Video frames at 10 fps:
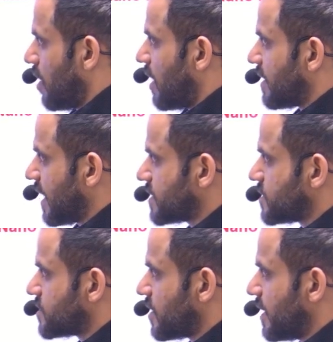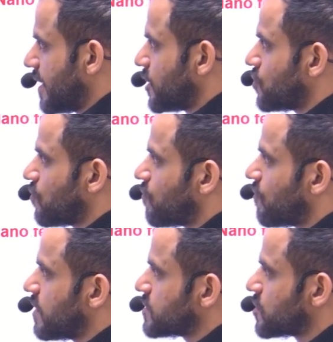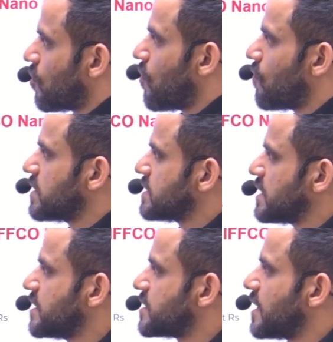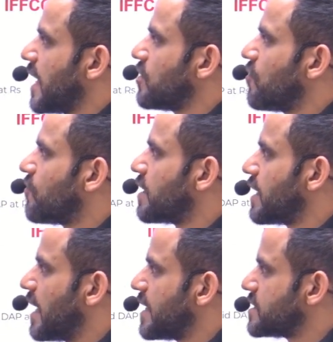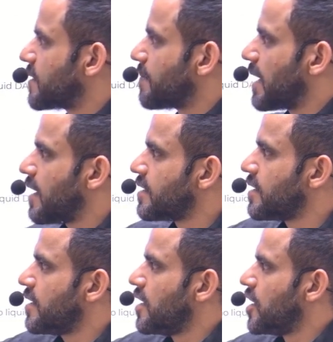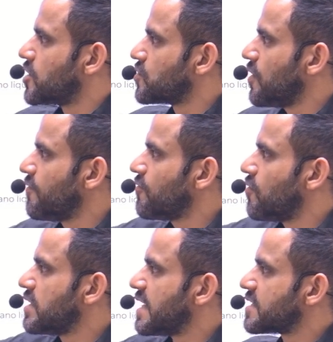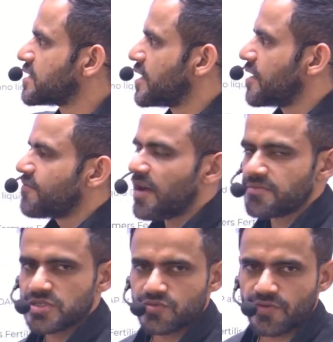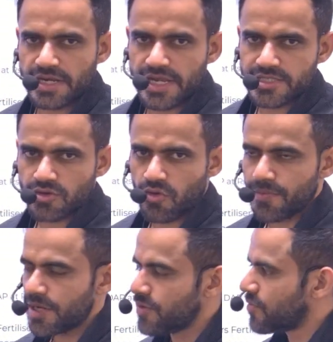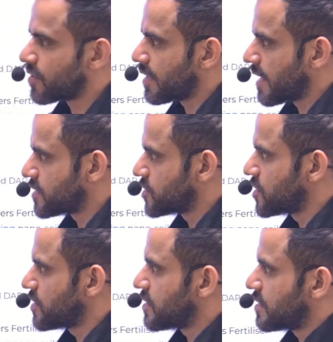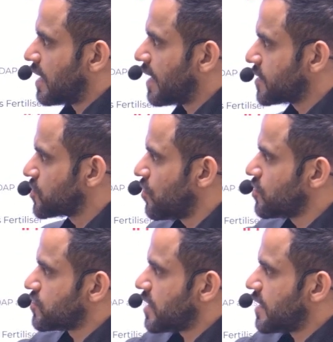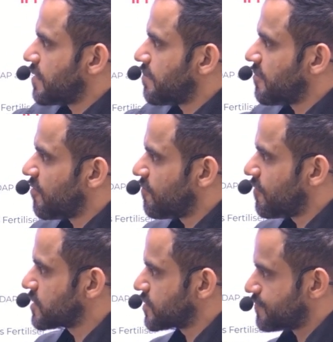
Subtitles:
Next is related to first overseas nano fertilizer plant. So IFCO, that is Indian Farmers Fertilizer Cooperative Organization, that is going to set up first